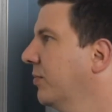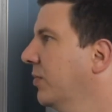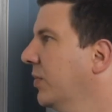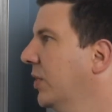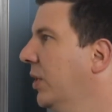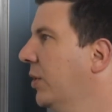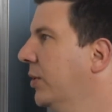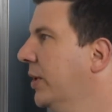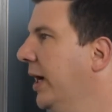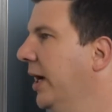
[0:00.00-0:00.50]

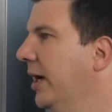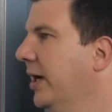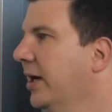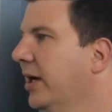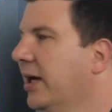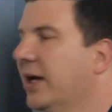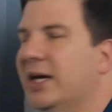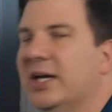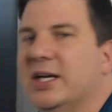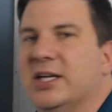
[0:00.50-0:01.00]
Okay,
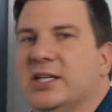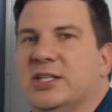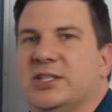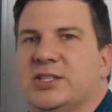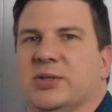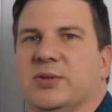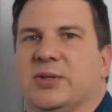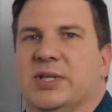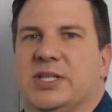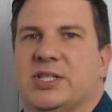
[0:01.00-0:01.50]

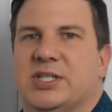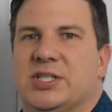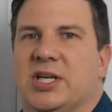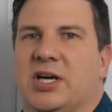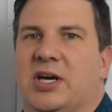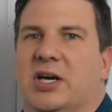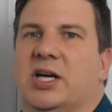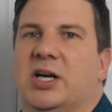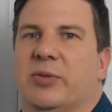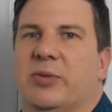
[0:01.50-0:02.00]
so let's
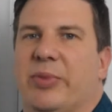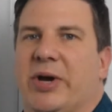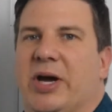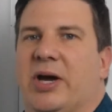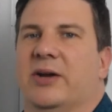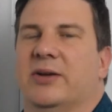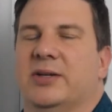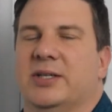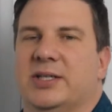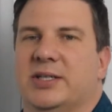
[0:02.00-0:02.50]
talk
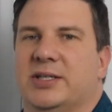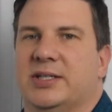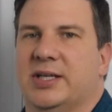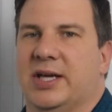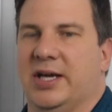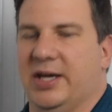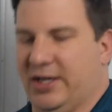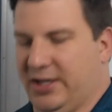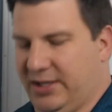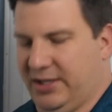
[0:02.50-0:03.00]
about
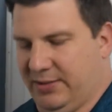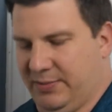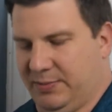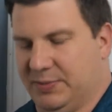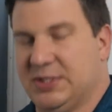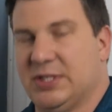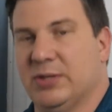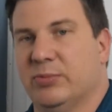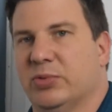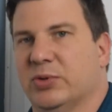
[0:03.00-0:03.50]

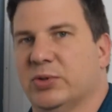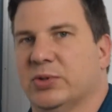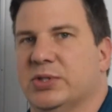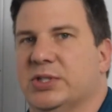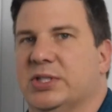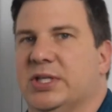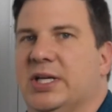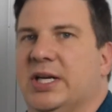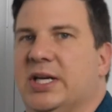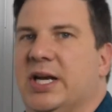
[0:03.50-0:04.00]

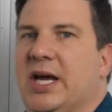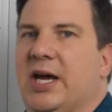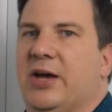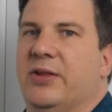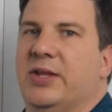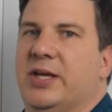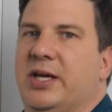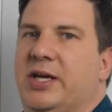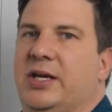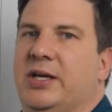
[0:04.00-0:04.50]
symbols and how
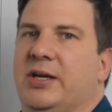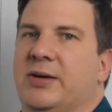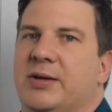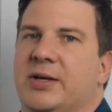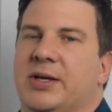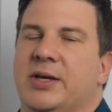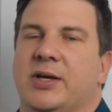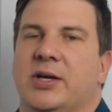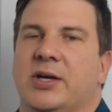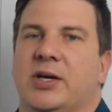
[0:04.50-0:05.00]
they
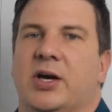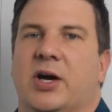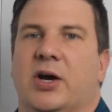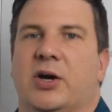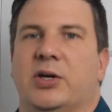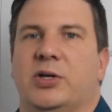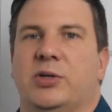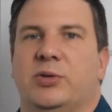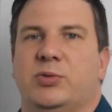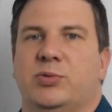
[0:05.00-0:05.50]

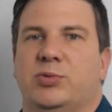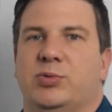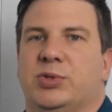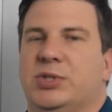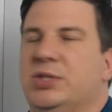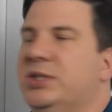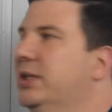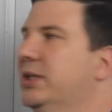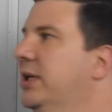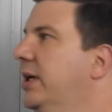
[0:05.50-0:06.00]
are
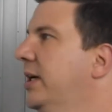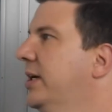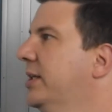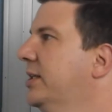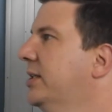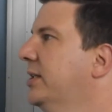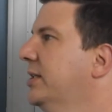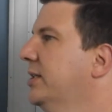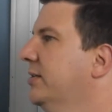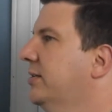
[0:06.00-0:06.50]
used
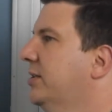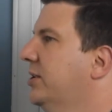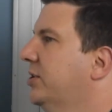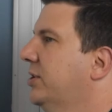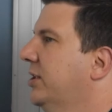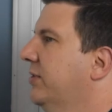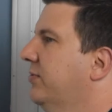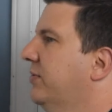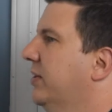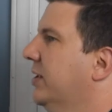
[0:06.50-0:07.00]
to
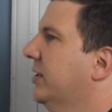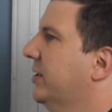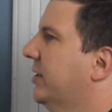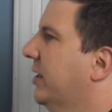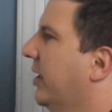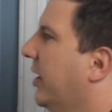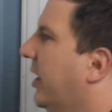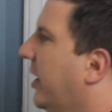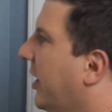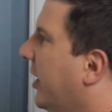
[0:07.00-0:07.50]
shift this.
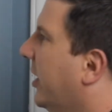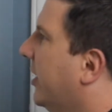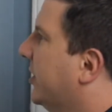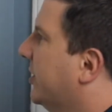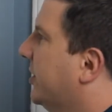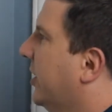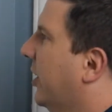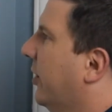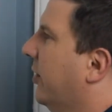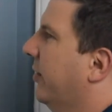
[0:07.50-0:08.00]

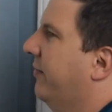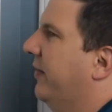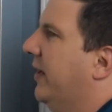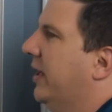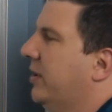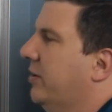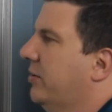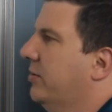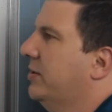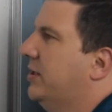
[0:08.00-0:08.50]
So if I
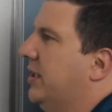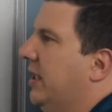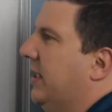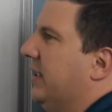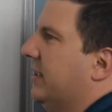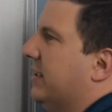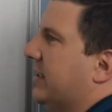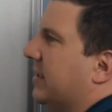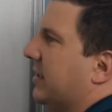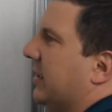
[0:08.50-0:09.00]
use
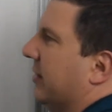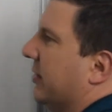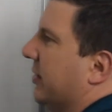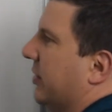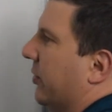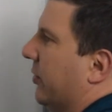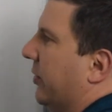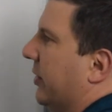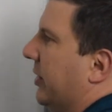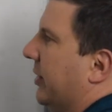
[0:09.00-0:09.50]
a
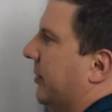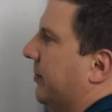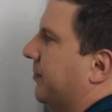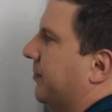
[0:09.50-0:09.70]
solenoid,